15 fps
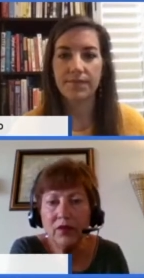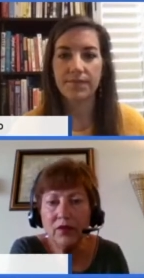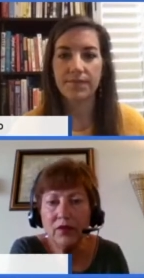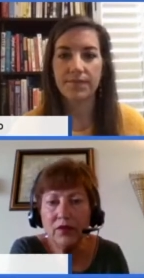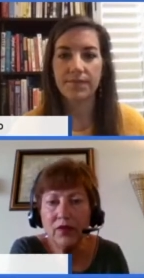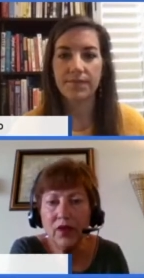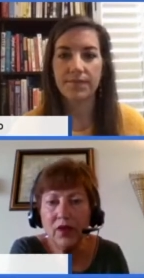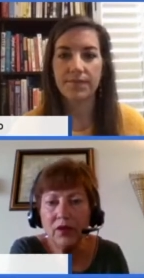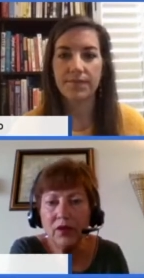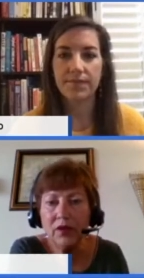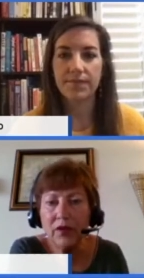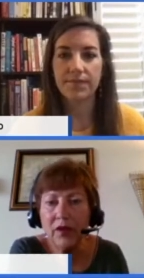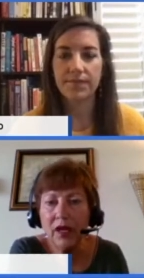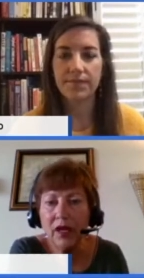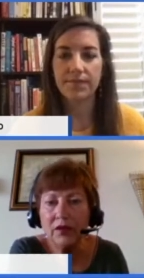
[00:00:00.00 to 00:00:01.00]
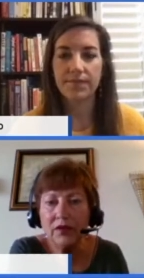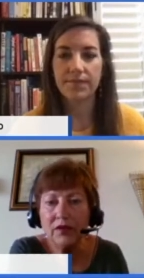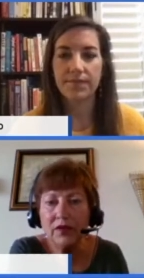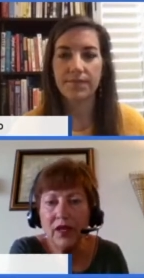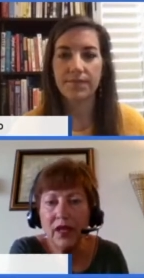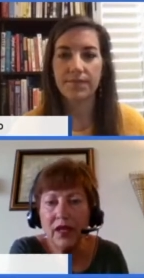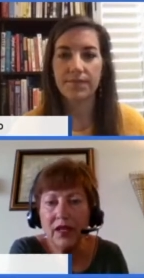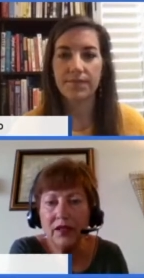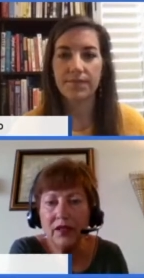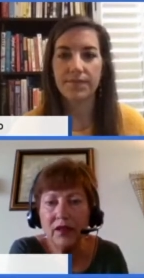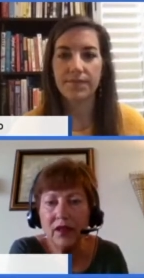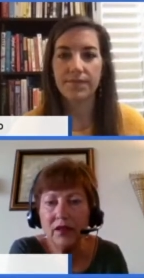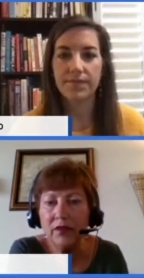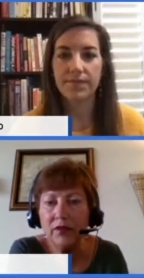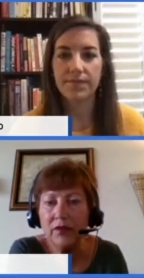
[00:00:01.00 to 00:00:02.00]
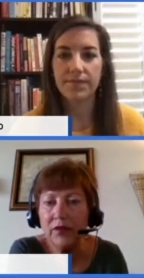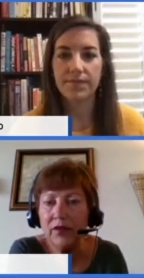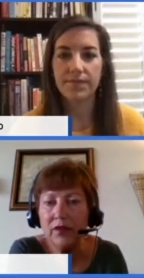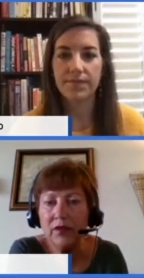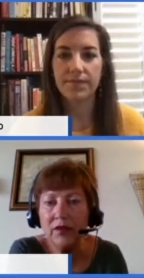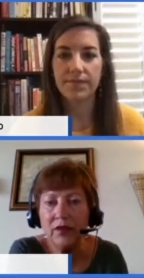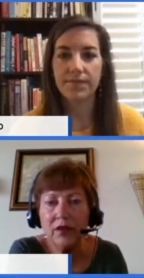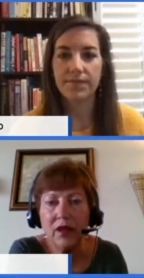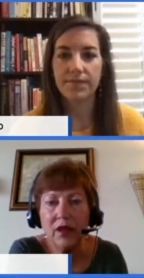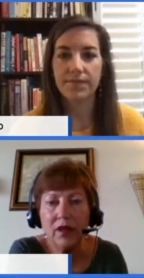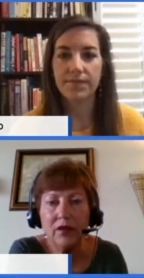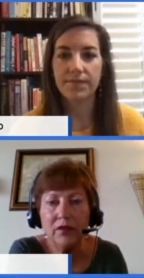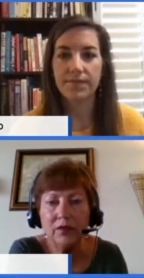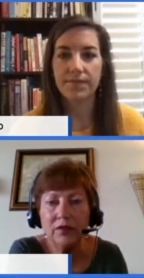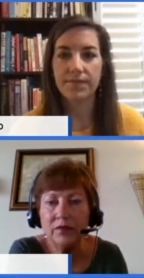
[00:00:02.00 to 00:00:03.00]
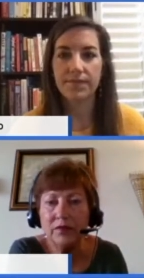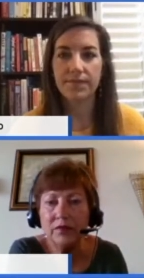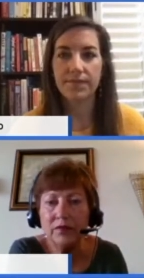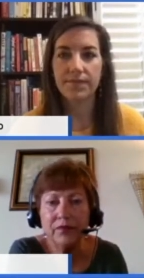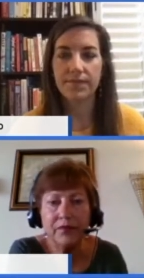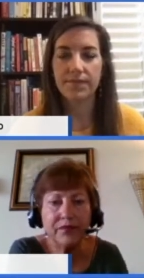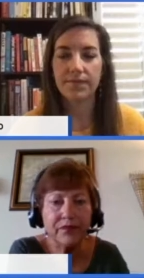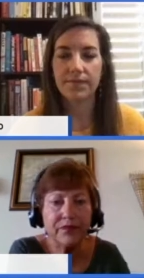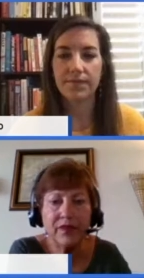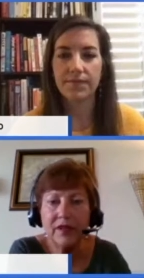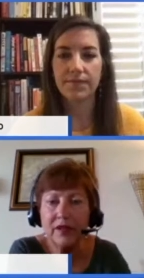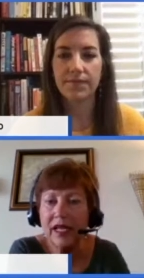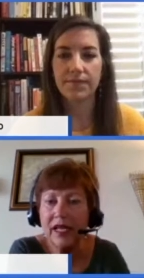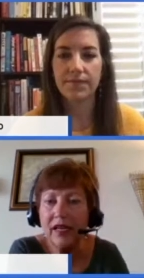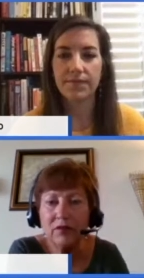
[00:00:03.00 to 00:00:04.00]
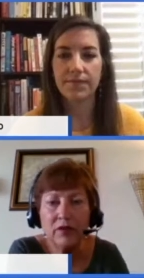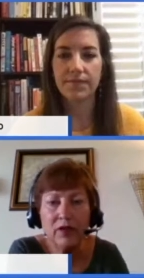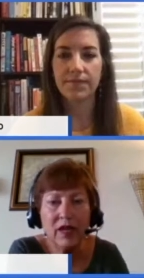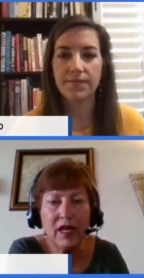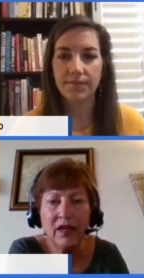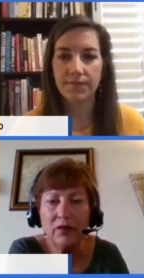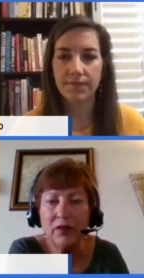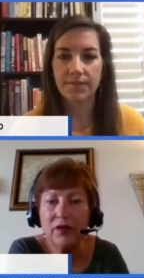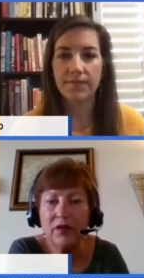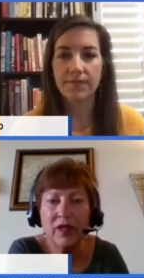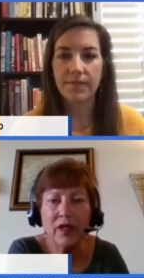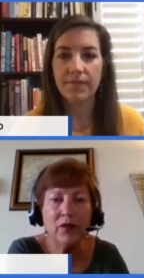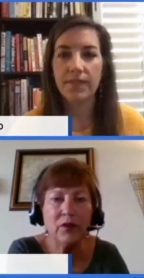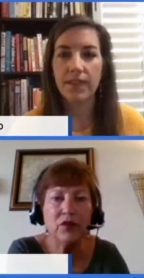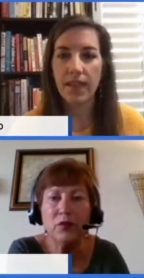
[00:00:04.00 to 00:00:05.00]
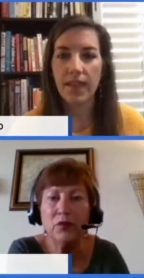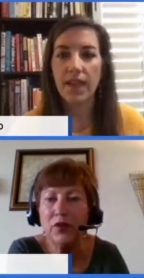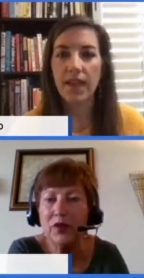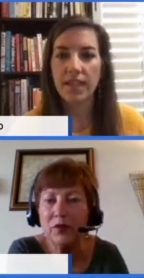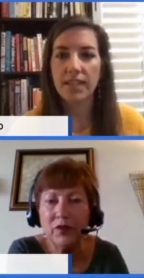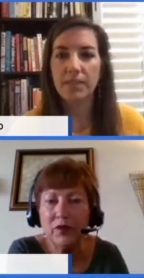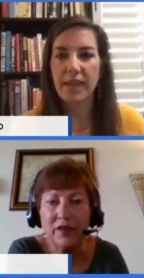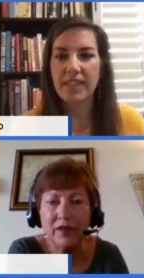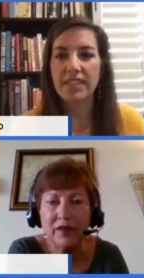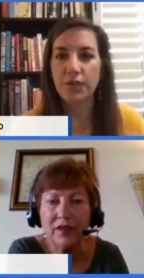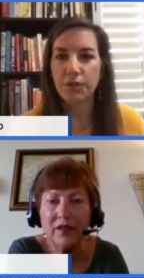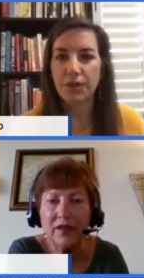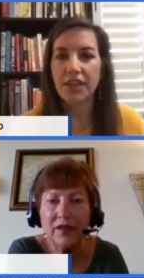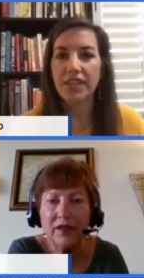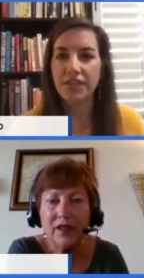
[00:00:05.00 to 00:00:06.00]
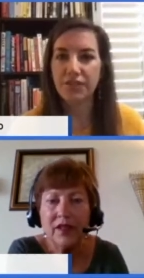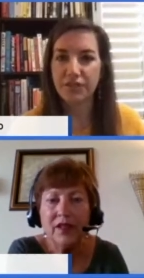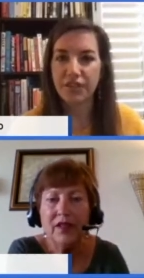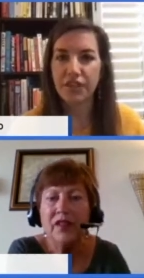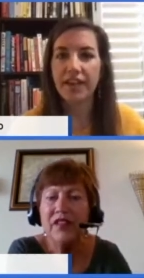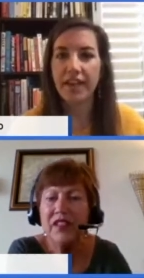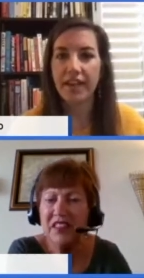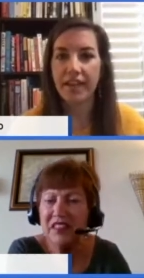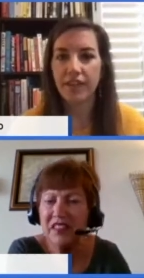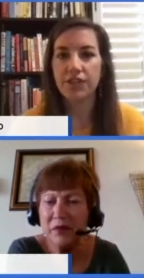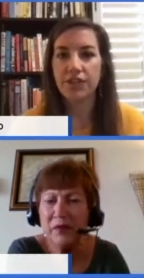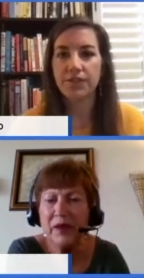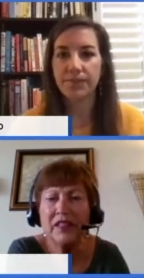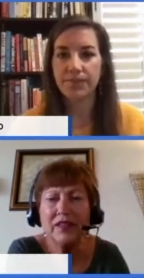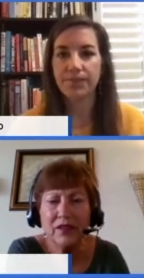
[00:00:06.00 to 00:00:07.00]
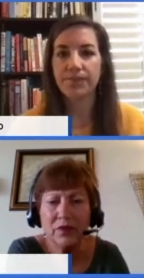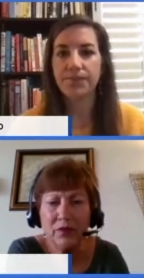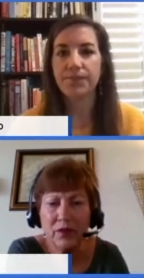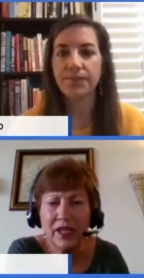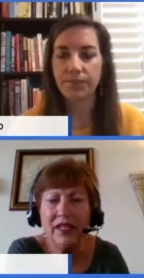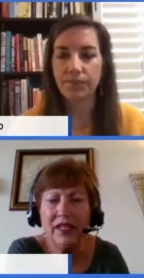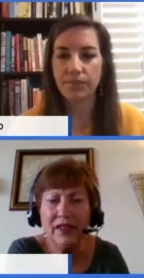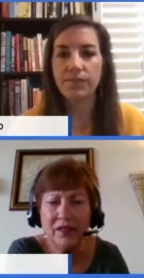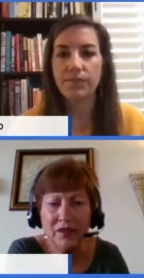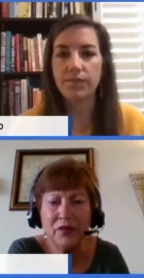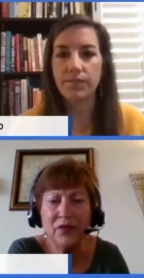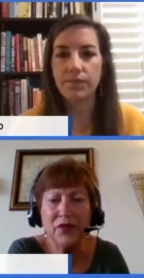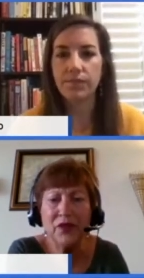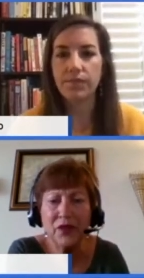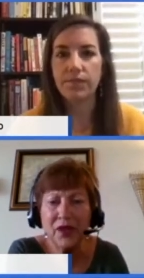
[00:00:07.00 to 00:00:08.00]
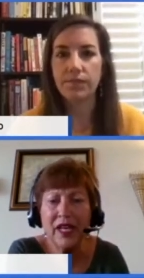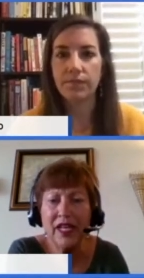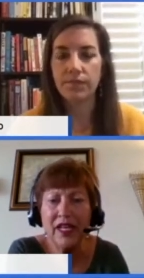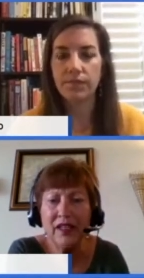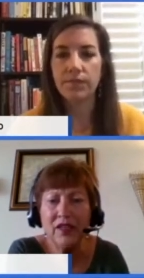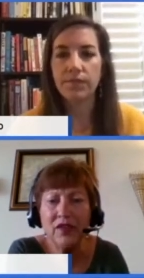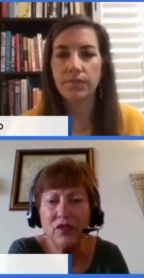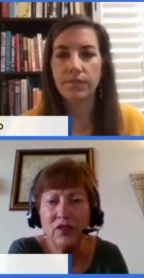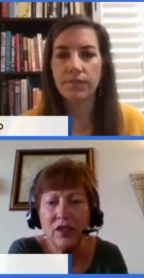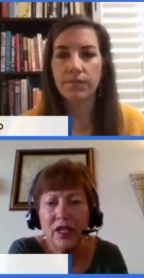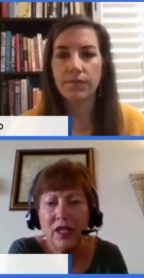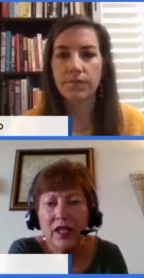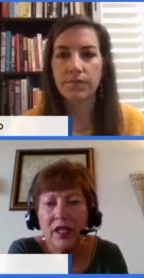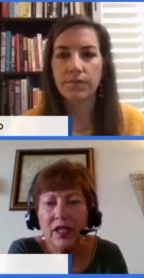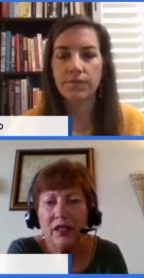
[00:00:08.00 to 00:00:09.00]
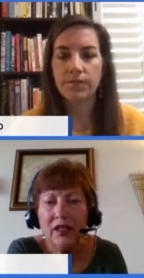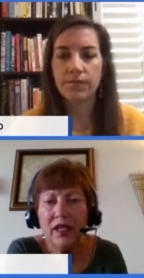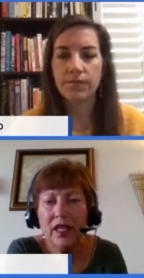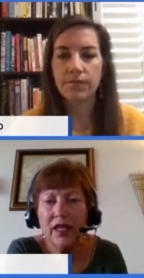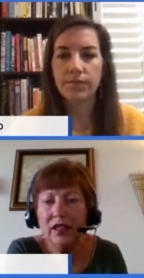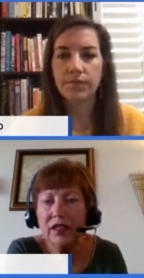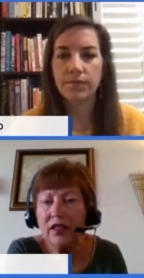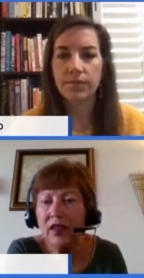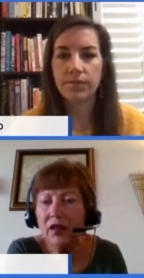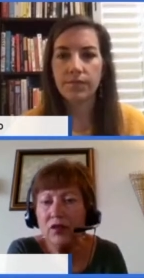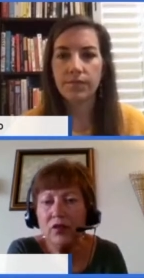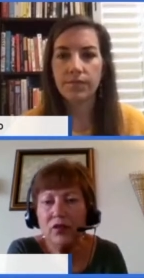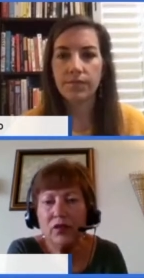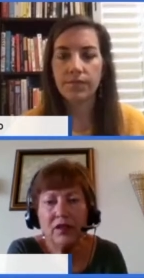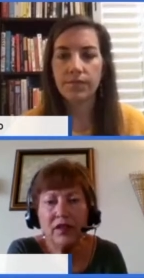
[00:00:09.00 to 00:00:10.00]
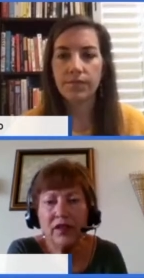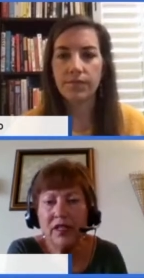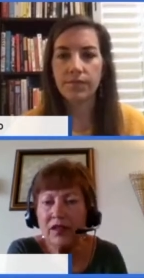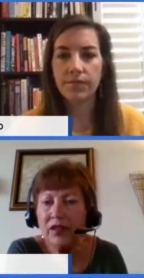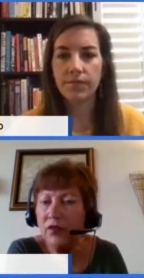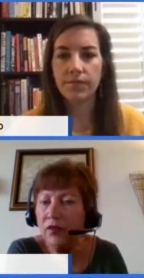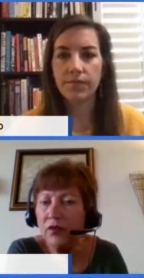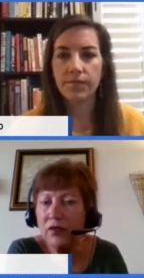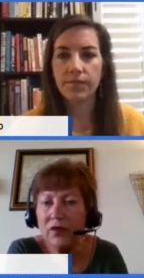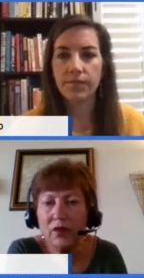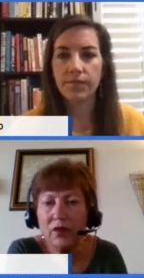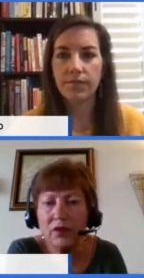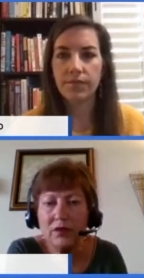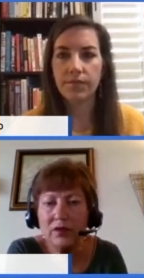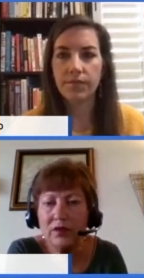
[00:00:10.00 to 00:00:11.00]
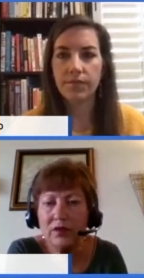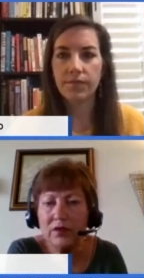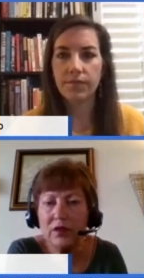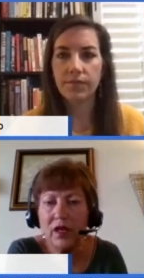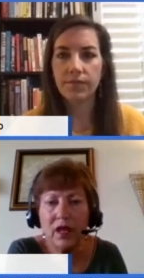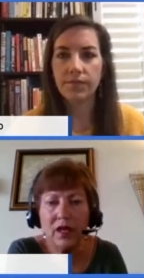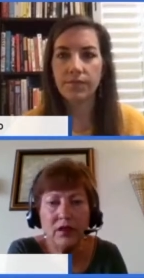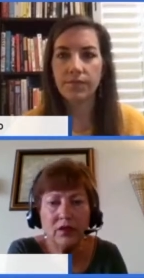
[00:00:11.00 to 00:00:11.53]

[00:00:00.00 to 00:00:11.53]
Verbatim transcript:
Speaker 1: fall outside of the uh, what how would how would you put it expected Melissa?
Speaker 2: range for your age
Speaker 1: expected range for your age then you can take those results uh,